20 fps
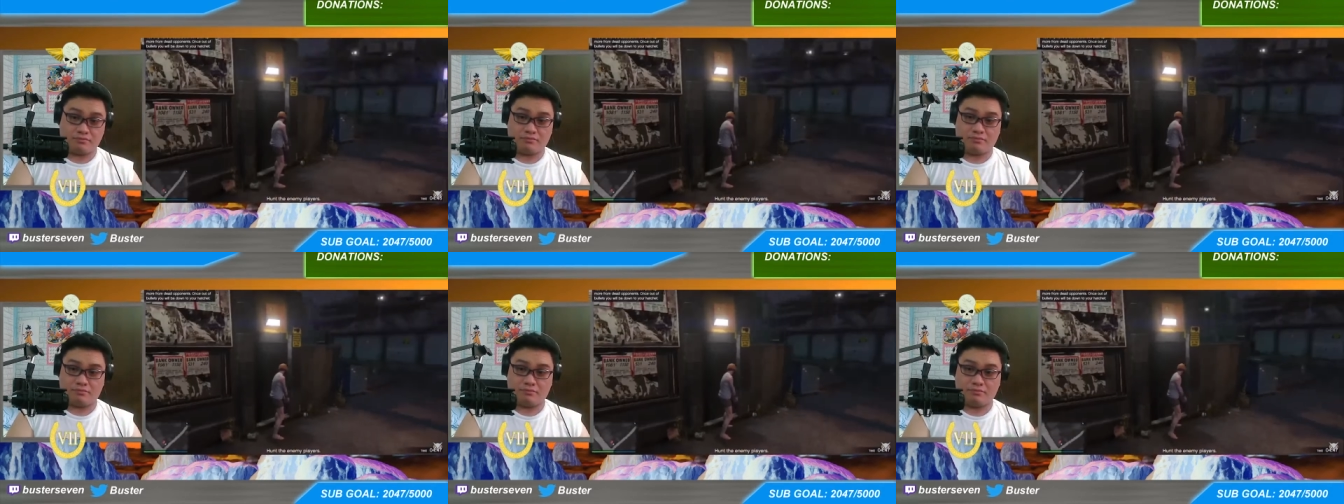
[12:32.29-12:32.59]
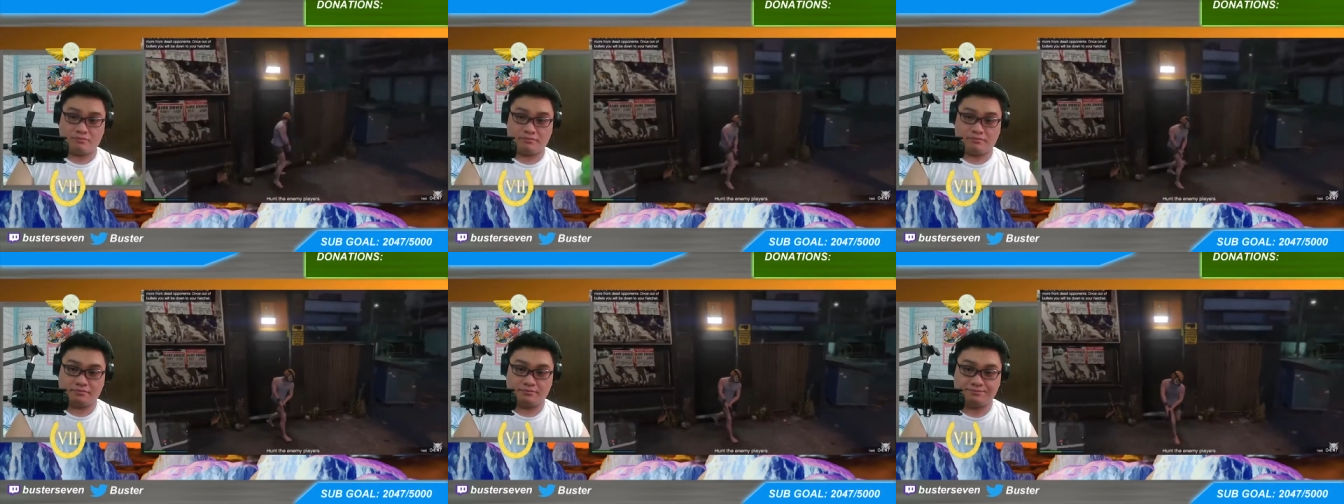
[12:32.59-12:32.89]
Huh?
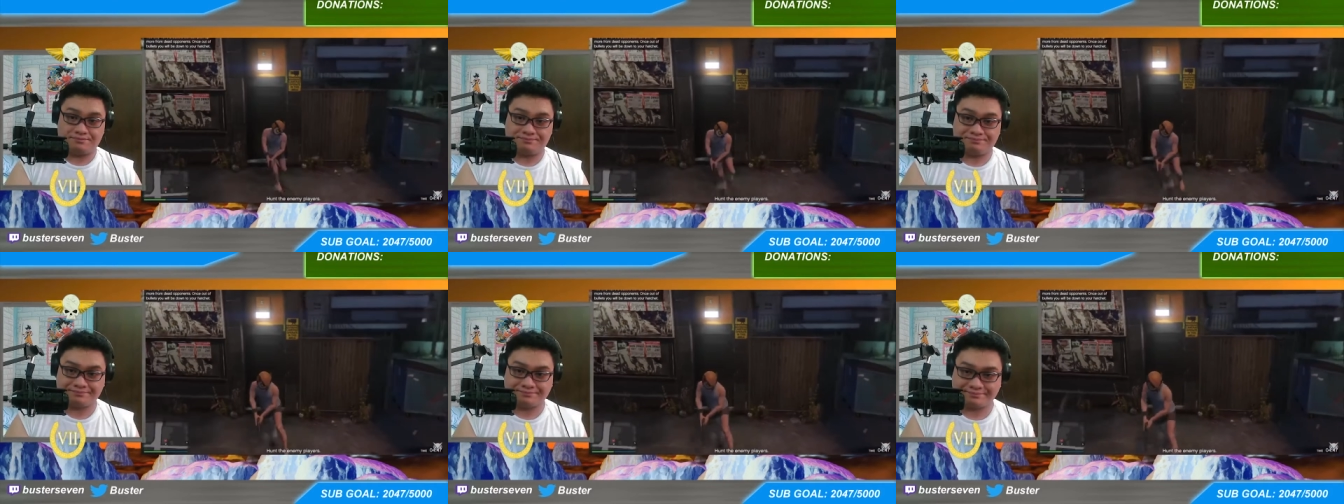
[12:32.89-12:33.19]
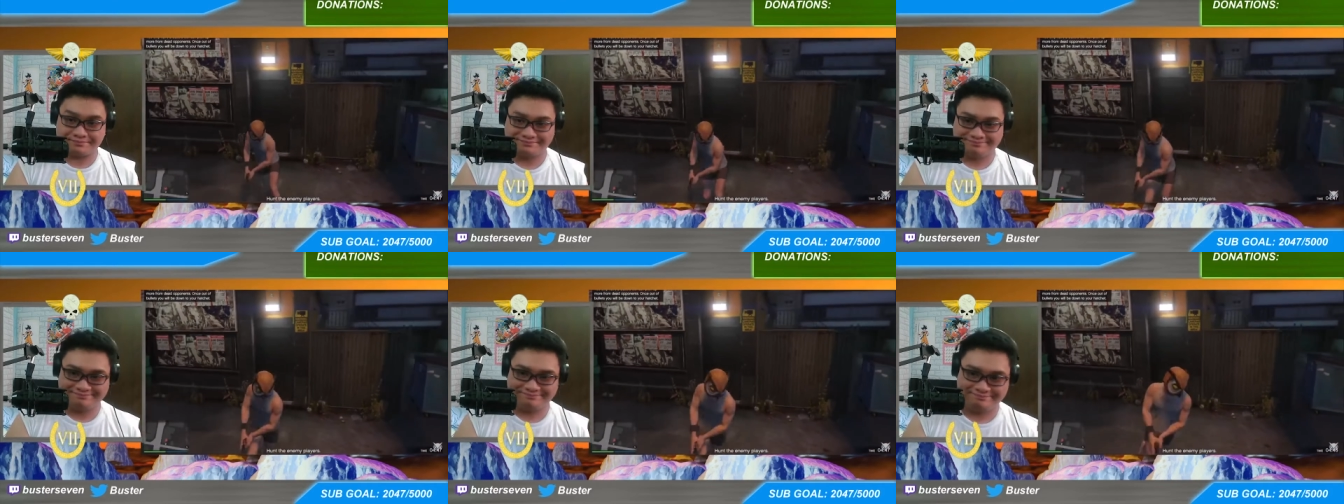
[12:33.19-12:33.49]
Oh,
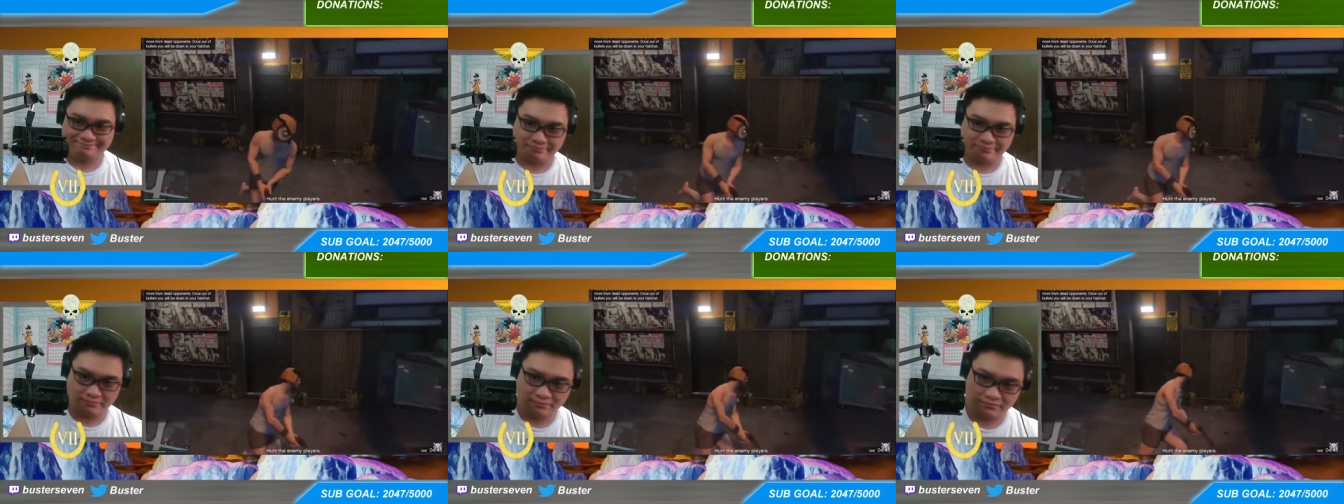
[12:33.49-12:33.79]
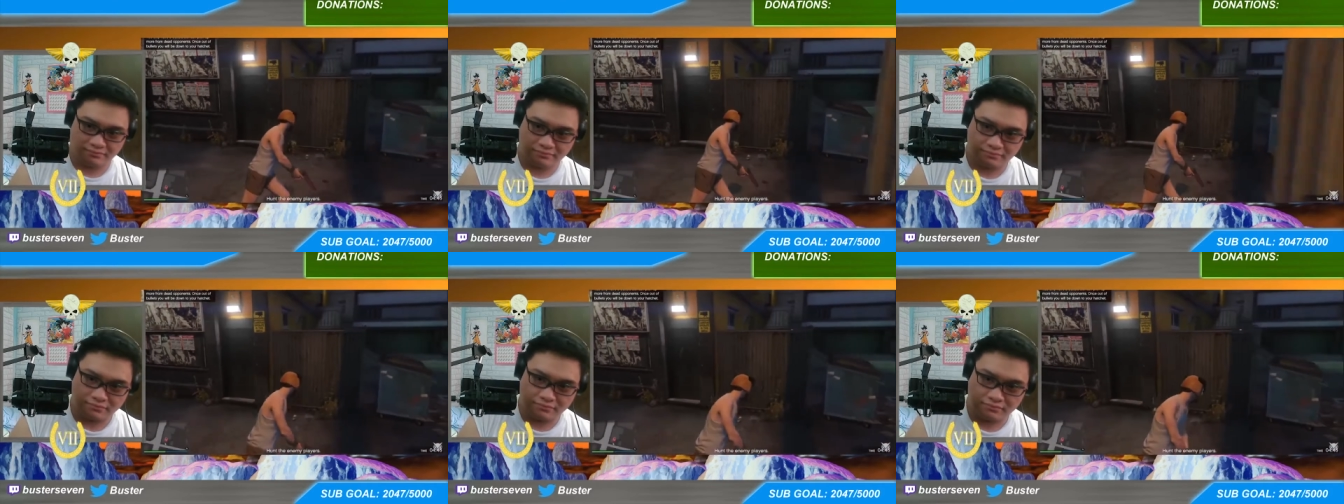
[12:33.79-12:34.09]
he's not. He's not
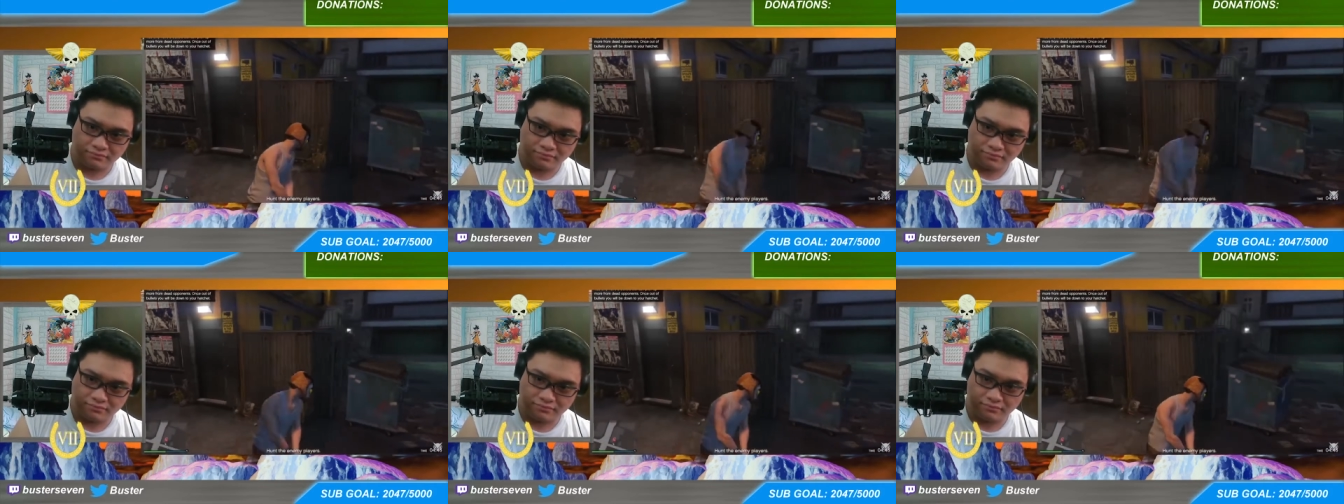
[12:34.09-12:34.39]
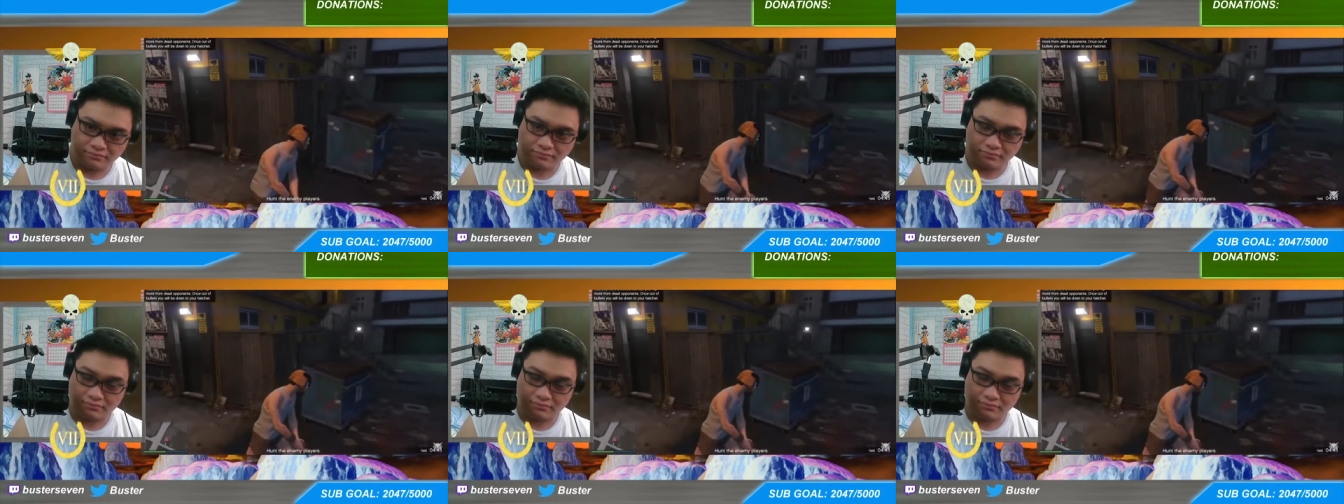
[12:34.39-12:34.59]
even answering me.